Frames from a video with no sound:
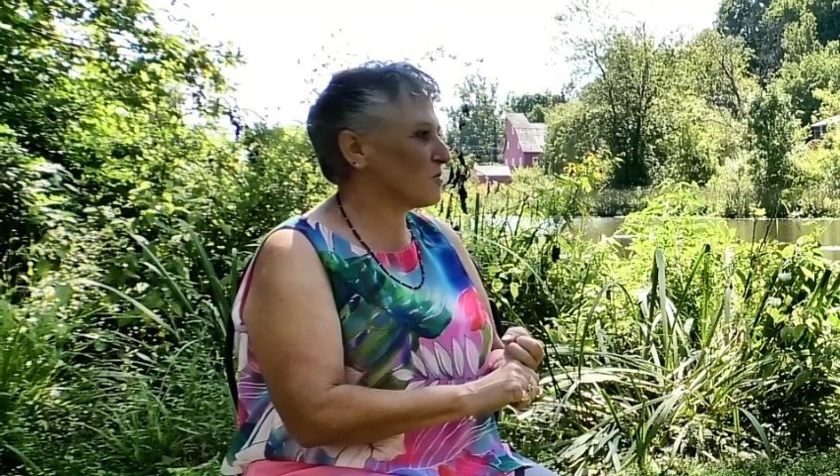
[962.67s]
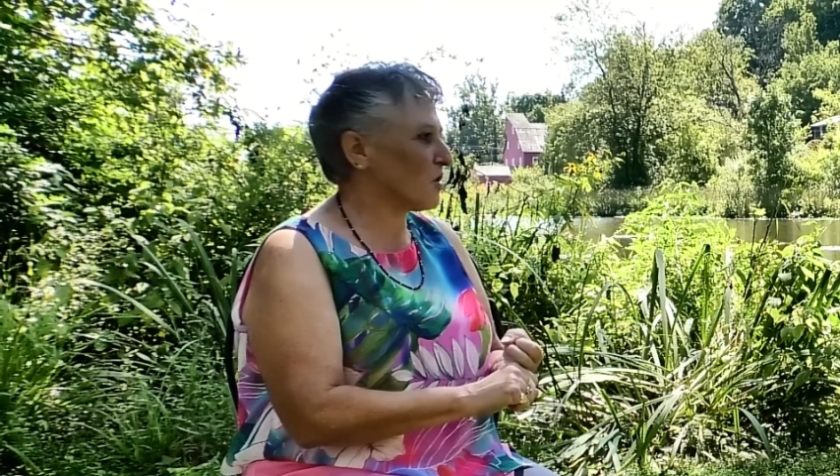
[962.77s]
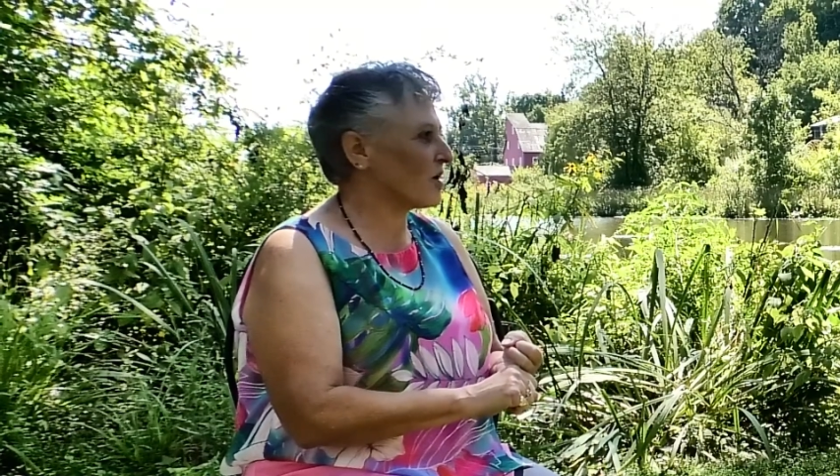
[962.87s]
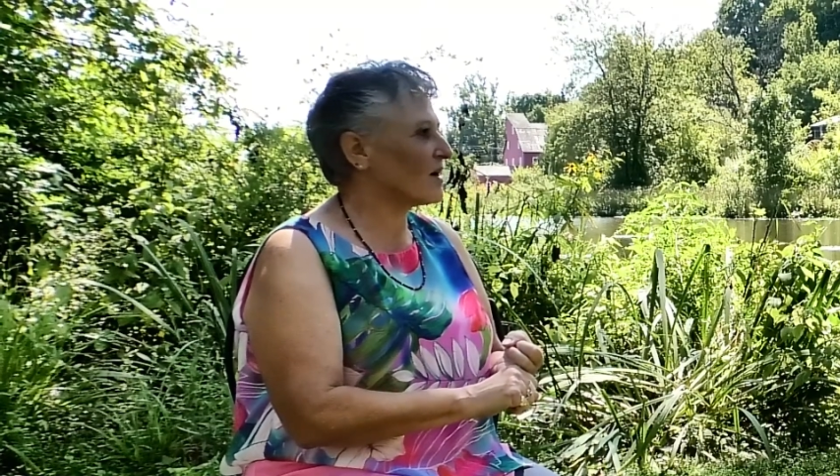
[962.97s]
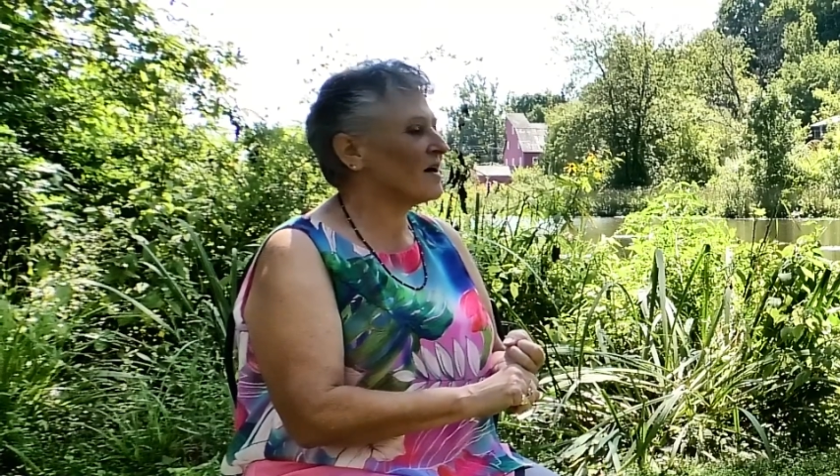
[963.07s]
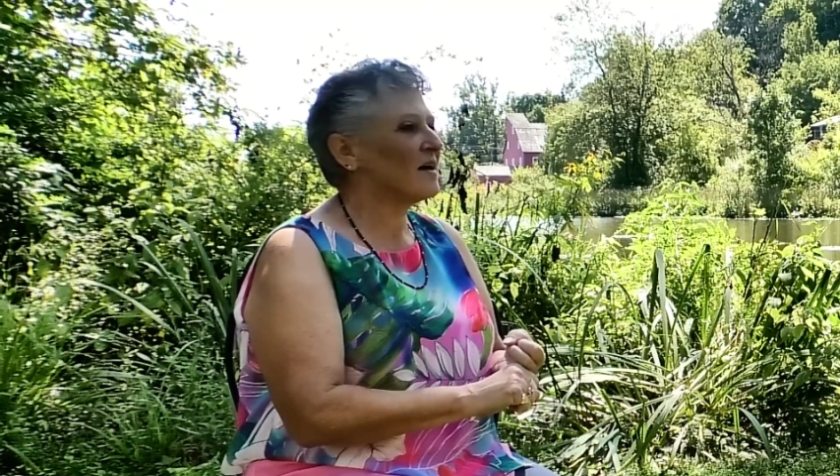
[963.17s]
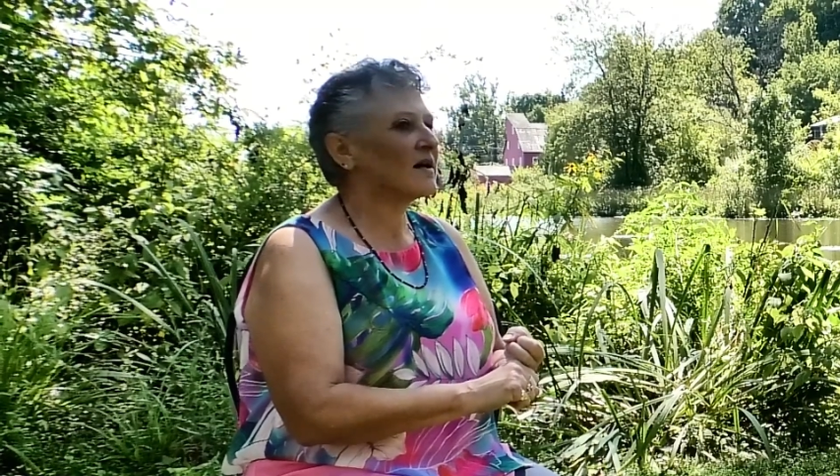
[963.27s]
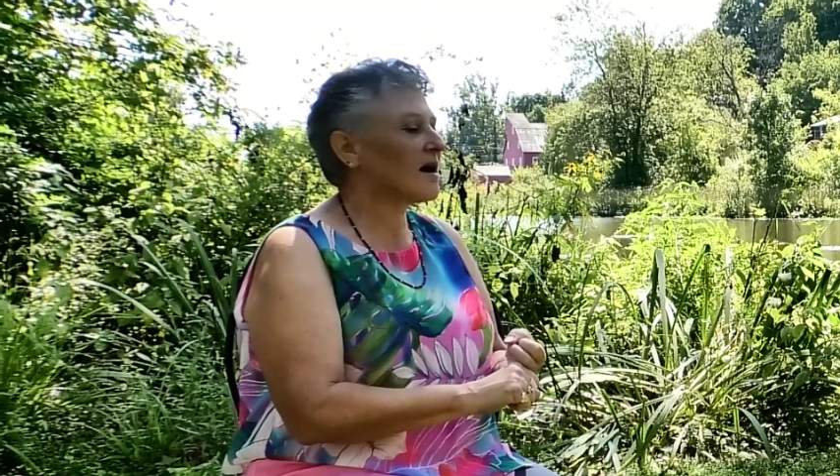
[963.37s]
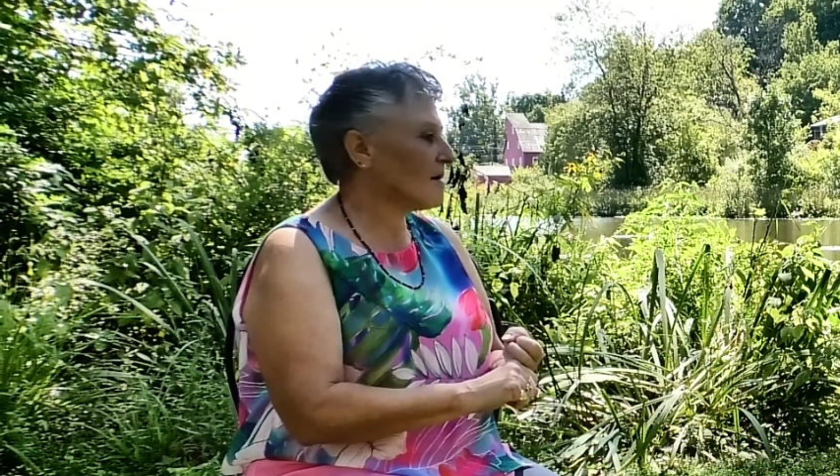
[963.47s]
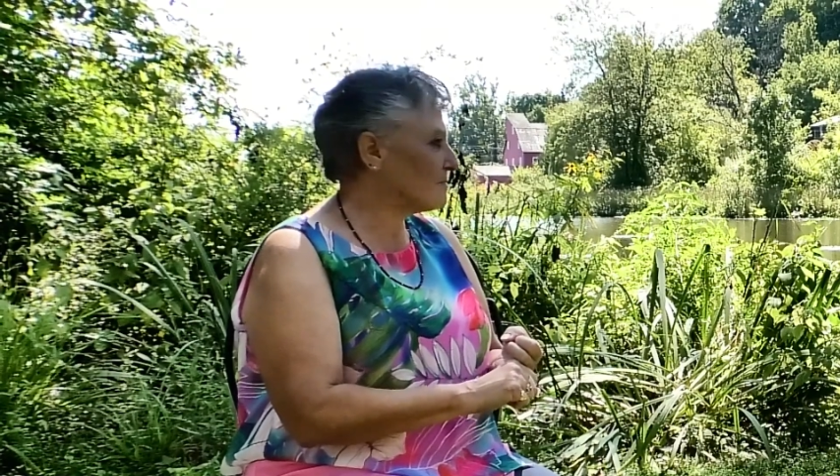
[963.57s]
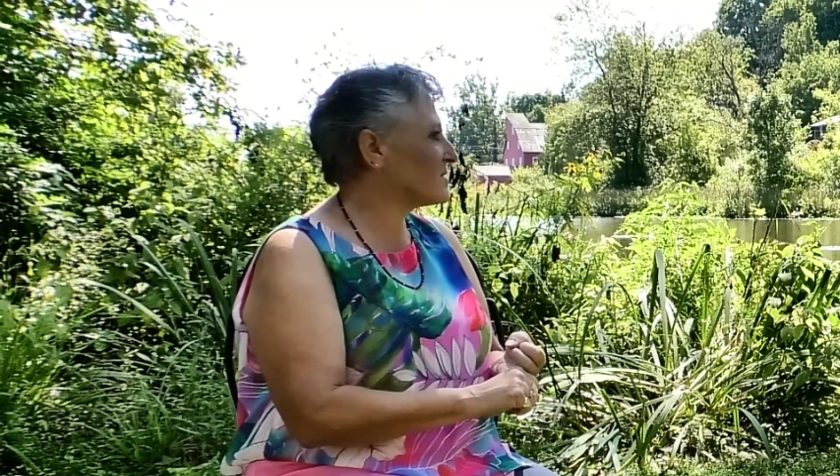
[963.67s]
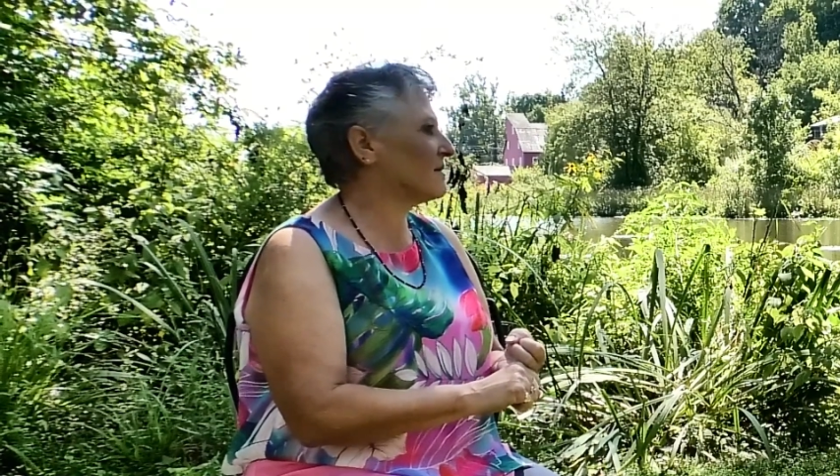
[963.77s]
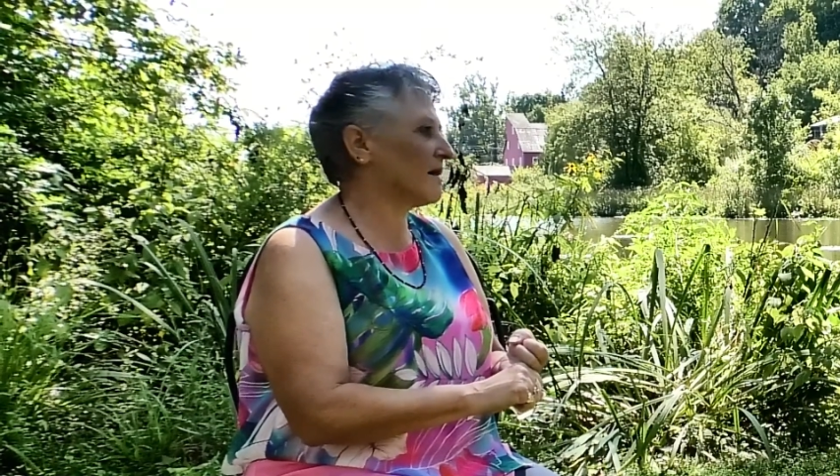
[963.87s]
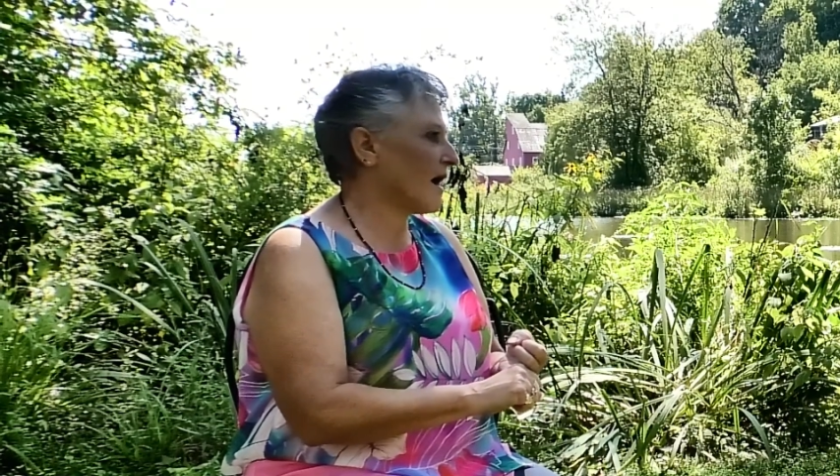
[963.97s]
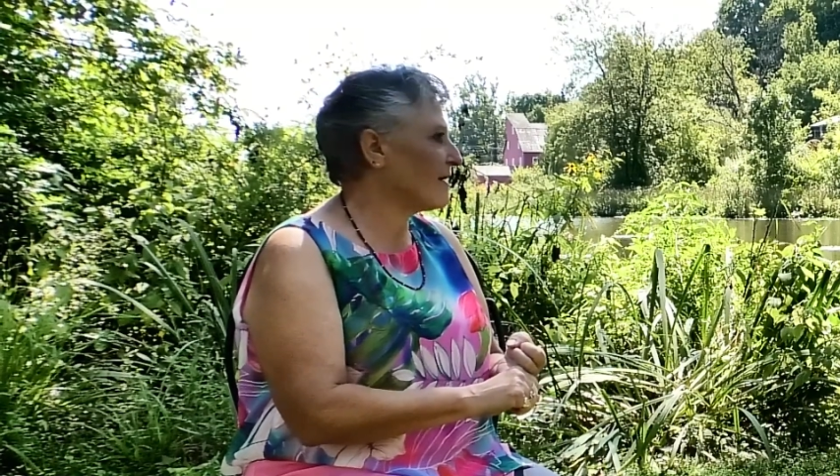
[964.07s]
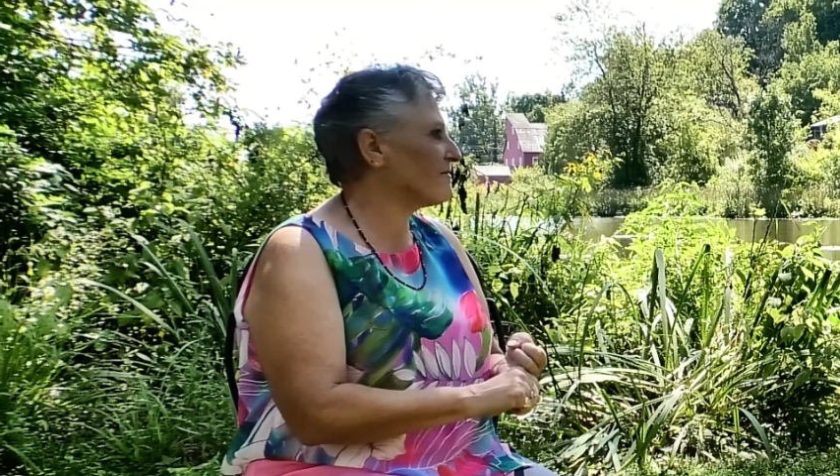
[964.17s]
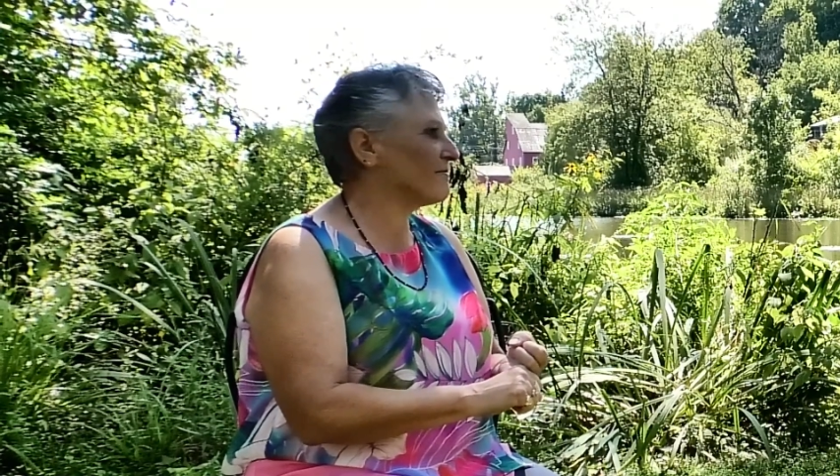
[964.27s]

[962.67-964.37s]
work come to life.